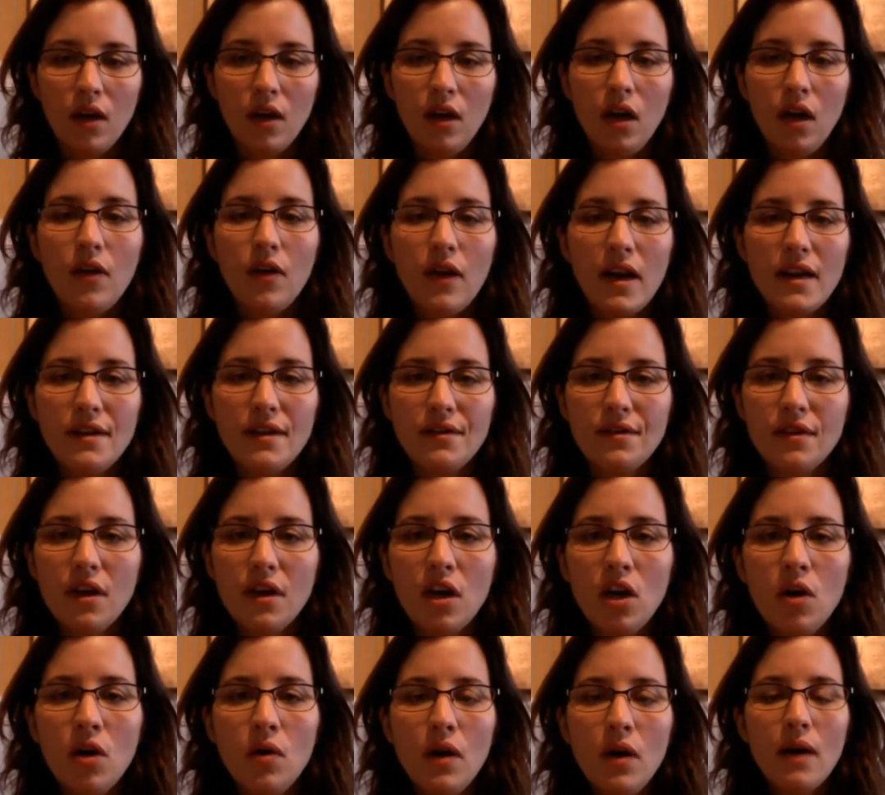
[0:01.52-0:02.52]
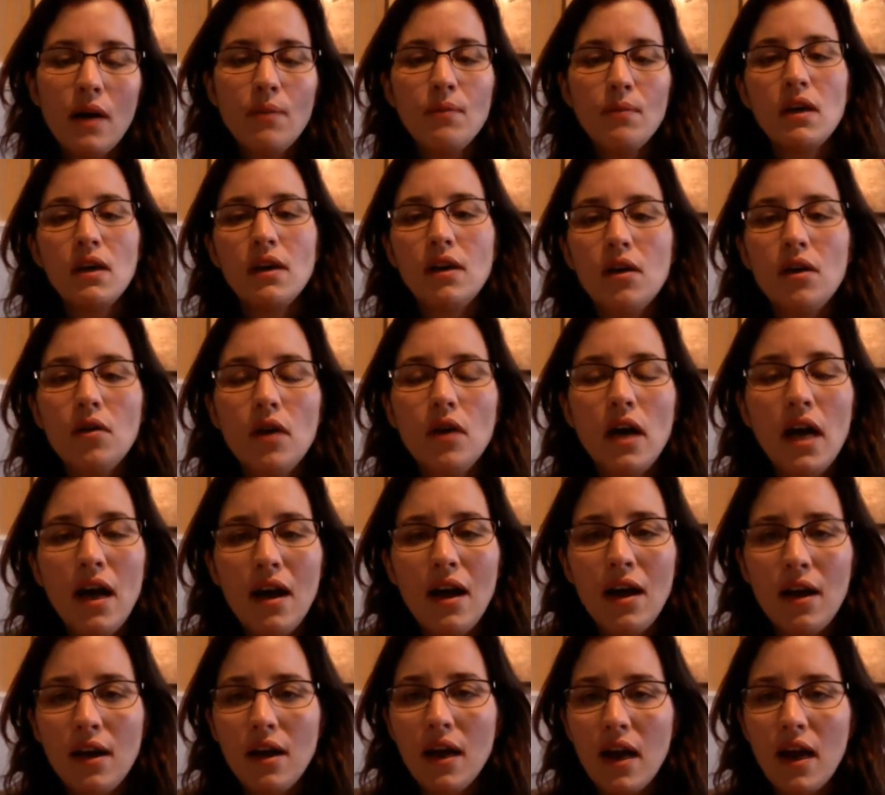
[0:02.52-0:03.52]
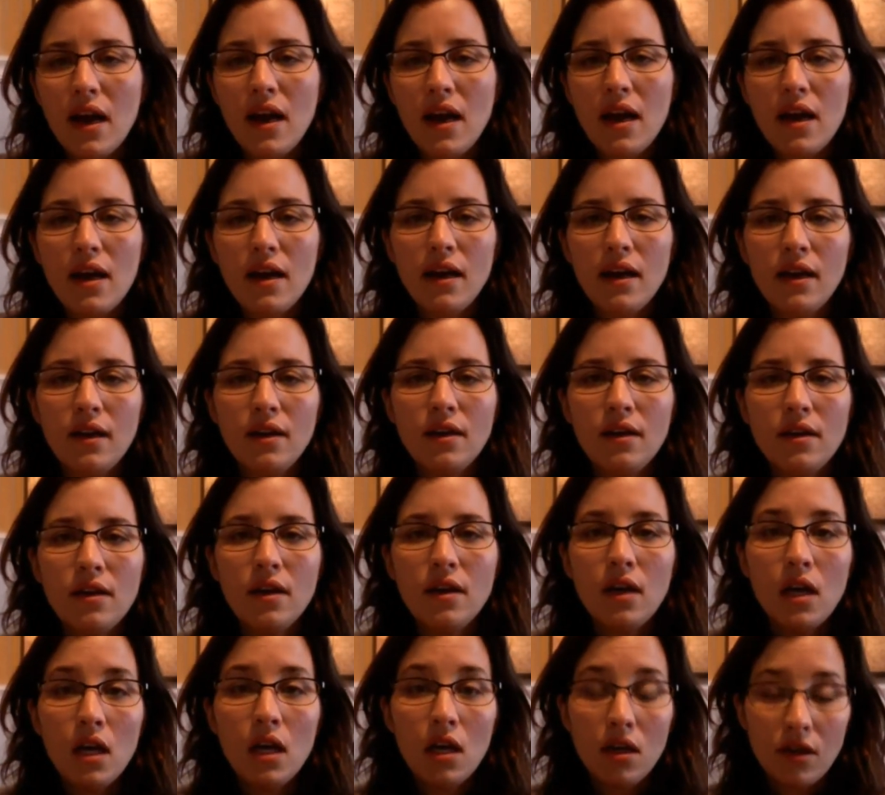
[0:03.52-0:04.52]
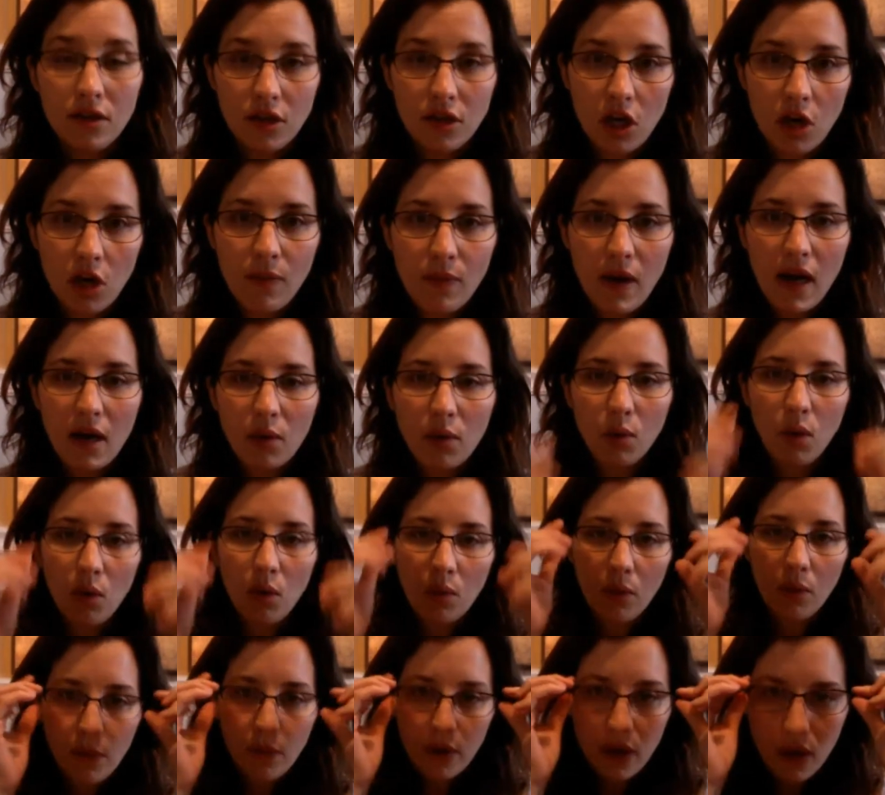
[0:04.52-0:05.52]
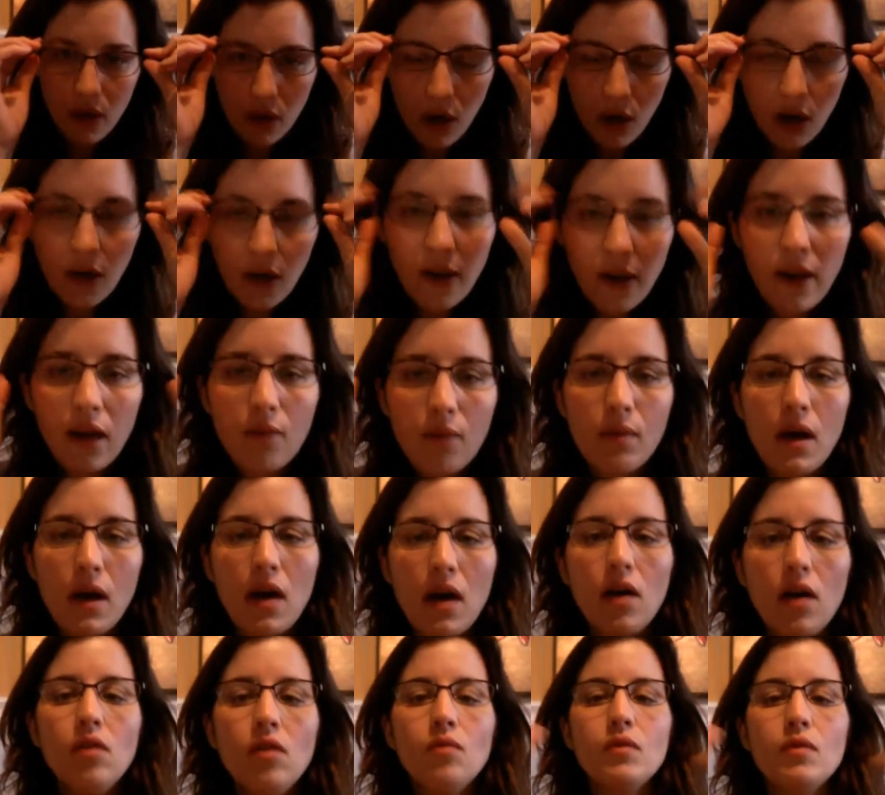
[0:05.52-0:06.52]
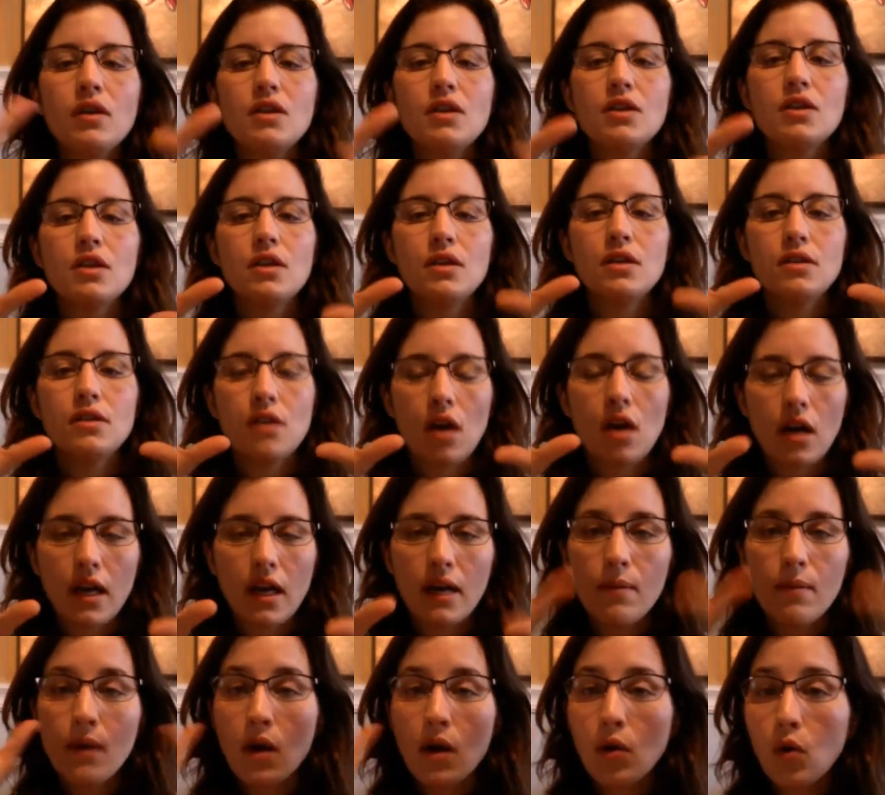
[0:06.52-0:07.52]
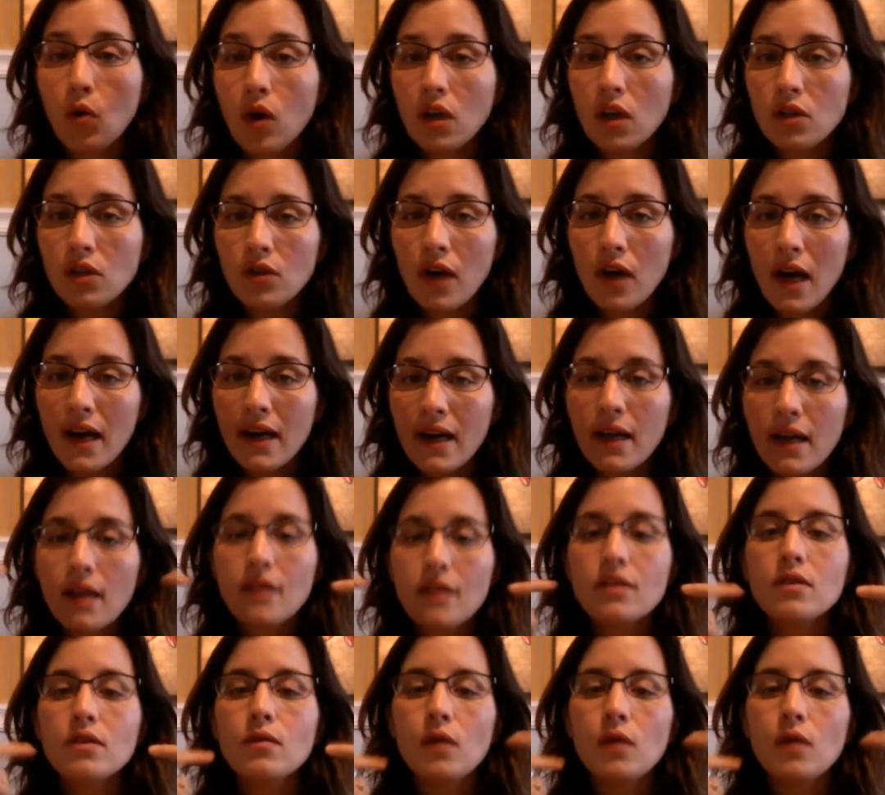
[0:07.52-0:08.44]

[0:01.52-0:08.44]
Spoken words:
All right, so I'm going to go ahead and start back where we were talking about, which is talking about quadratics.